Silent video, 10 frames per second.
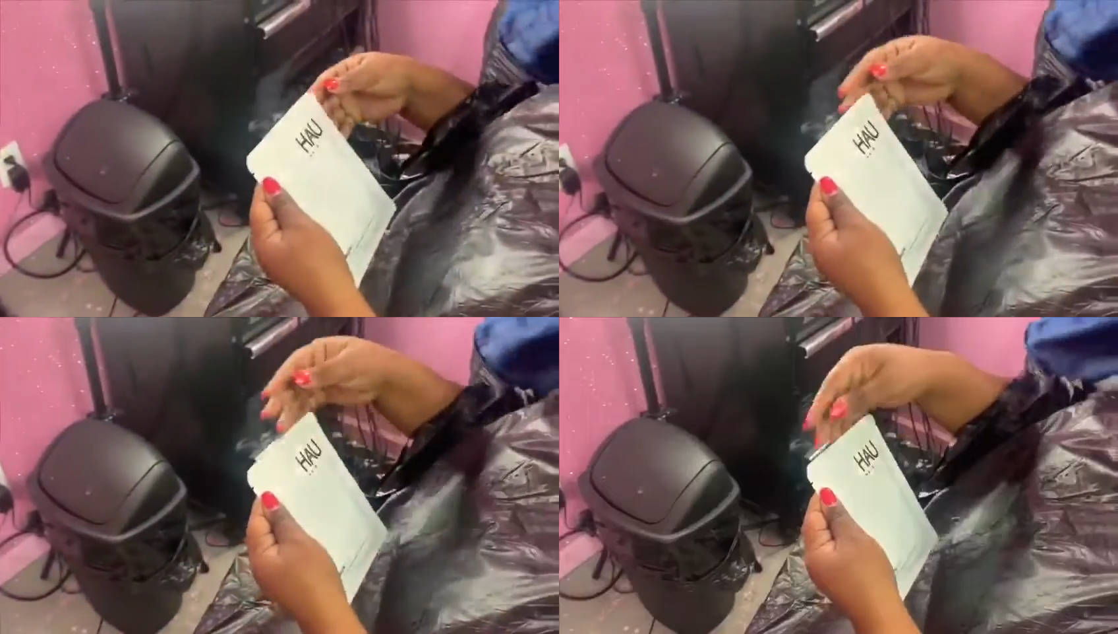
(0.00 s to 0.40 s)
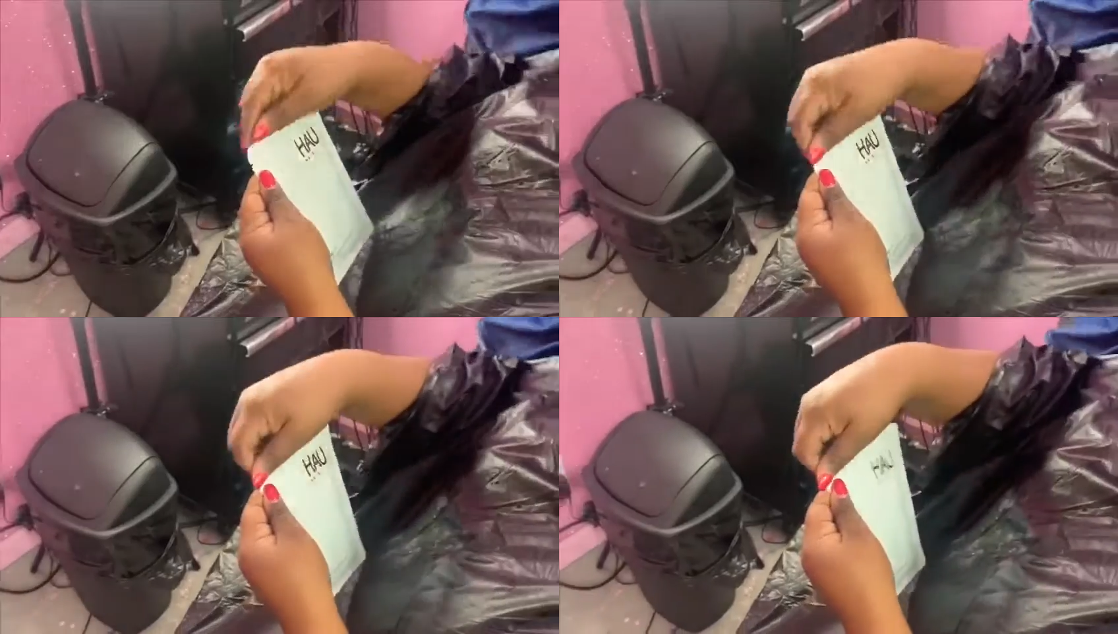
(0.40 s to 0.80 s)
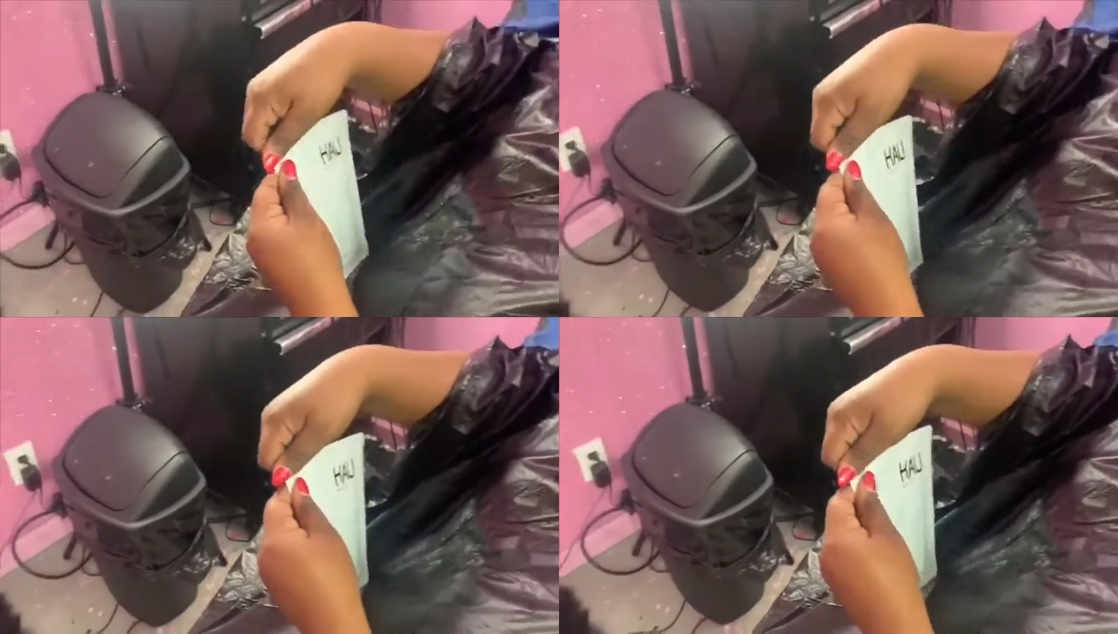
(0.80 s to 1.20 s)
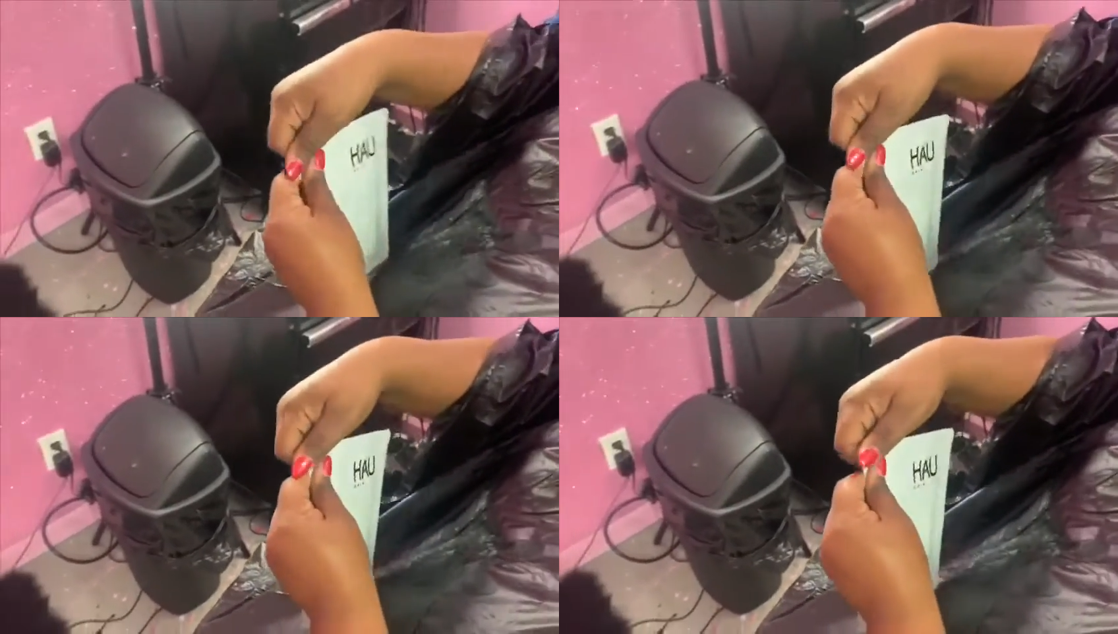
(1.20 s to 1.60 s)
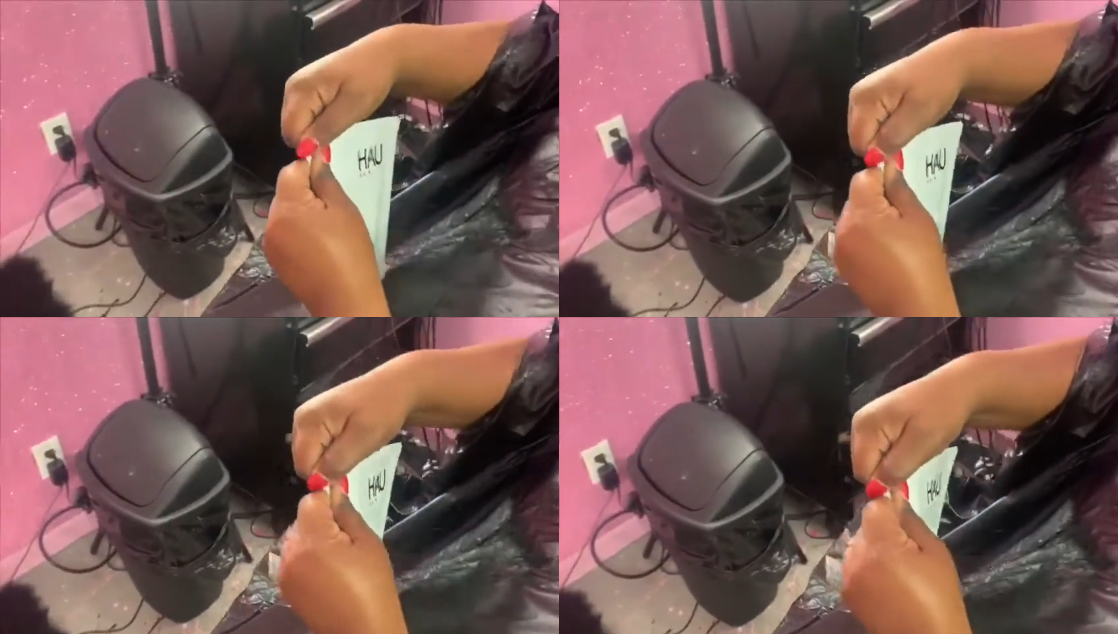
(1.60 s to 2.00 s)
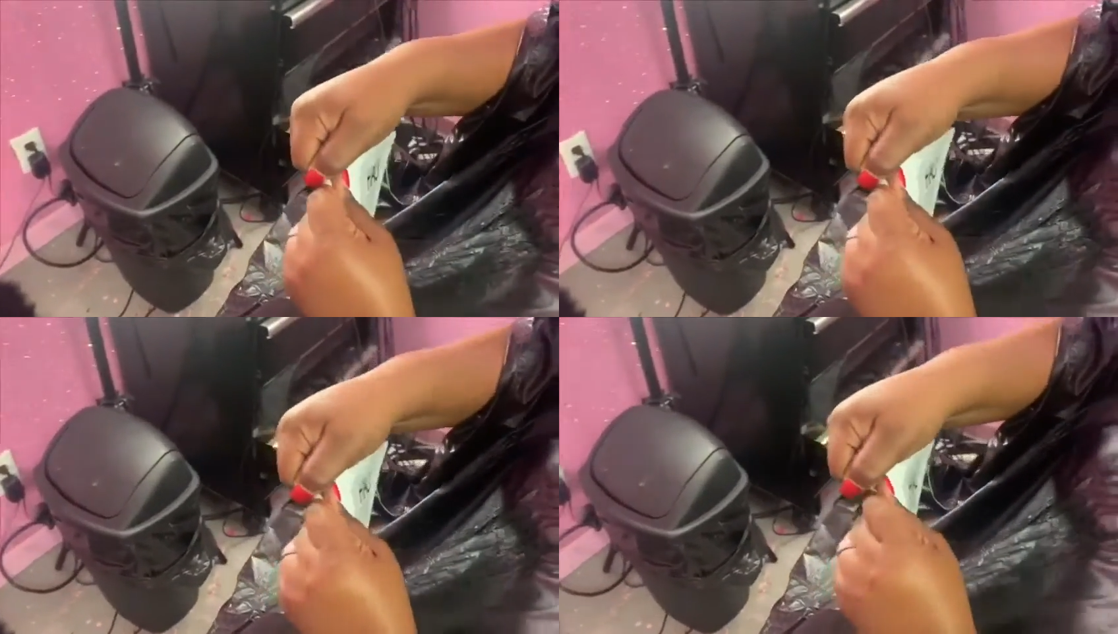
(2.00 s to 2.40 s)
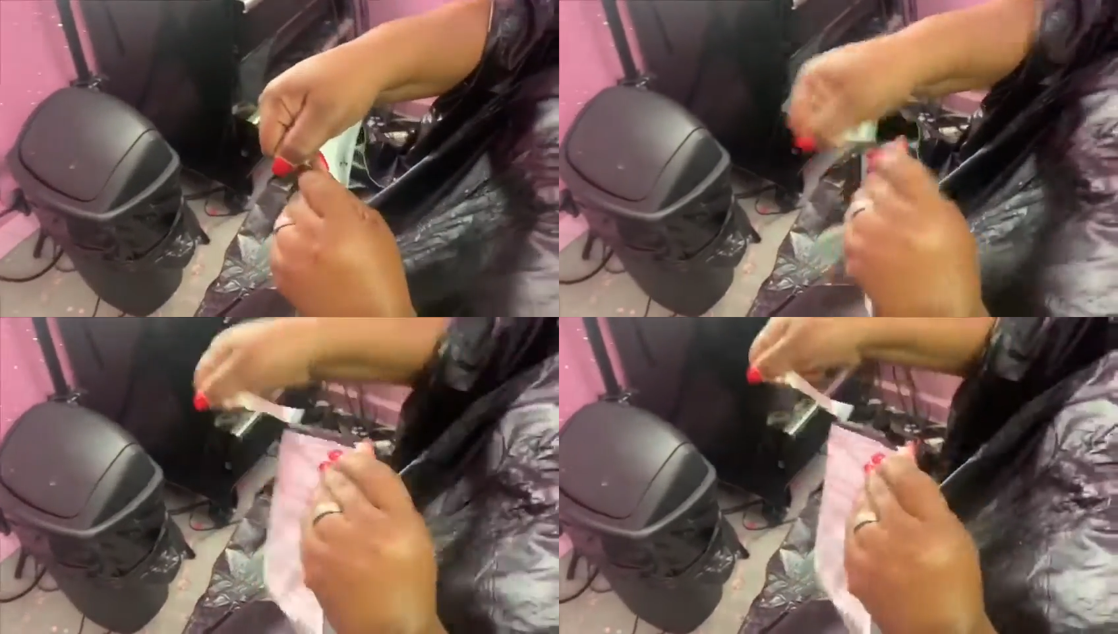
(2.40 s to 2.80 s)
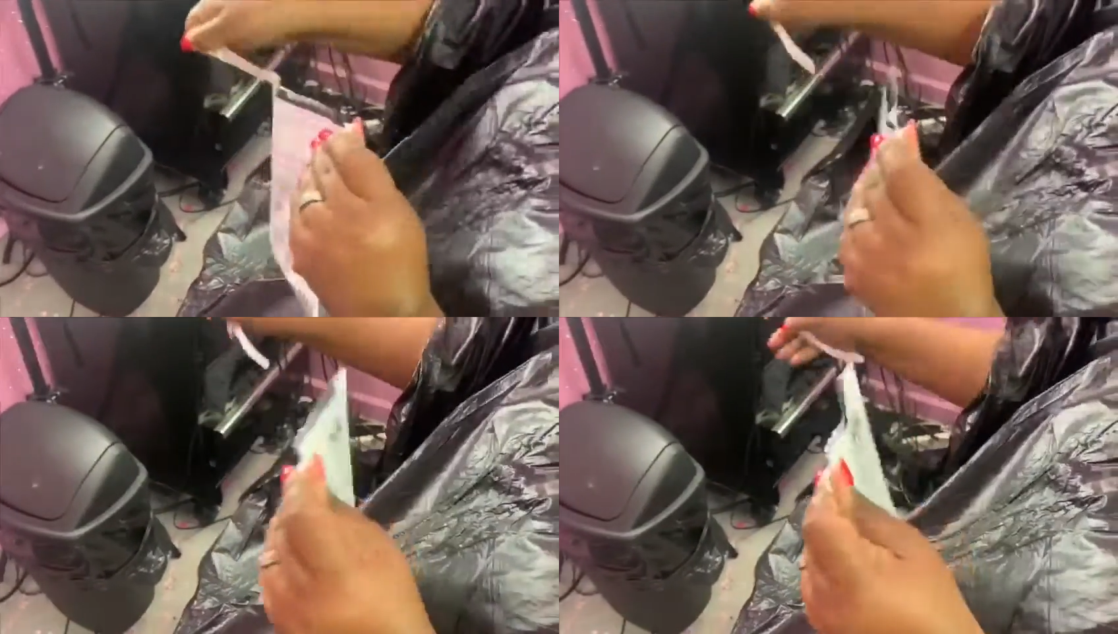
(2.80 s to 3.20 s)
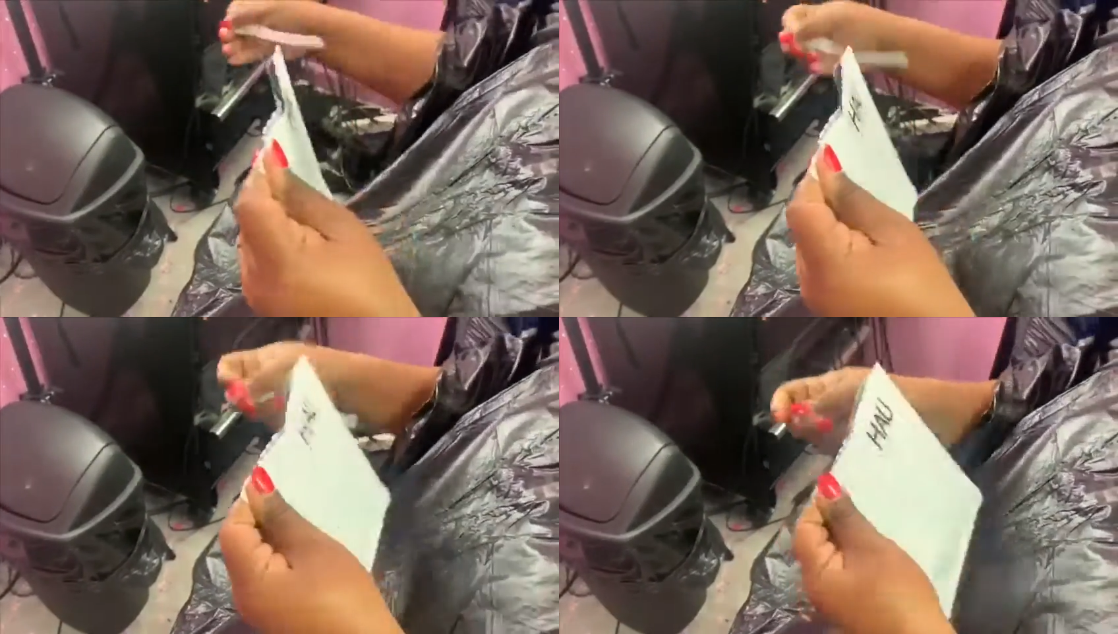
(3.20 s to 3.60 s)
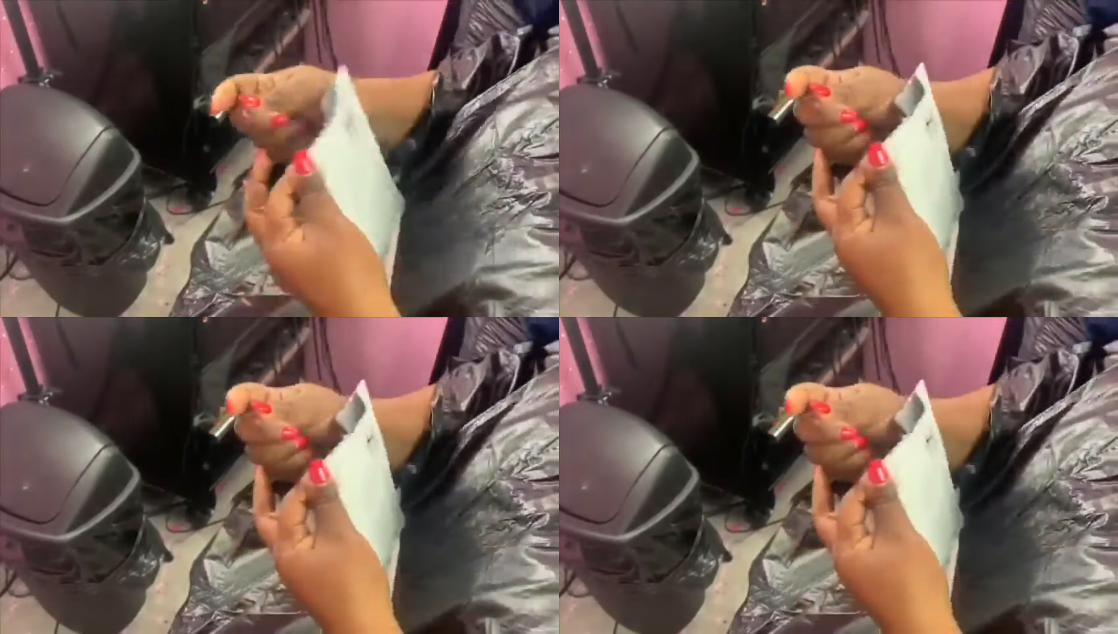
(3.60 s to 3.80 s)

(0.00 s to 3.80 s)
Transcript: (no speaker visible)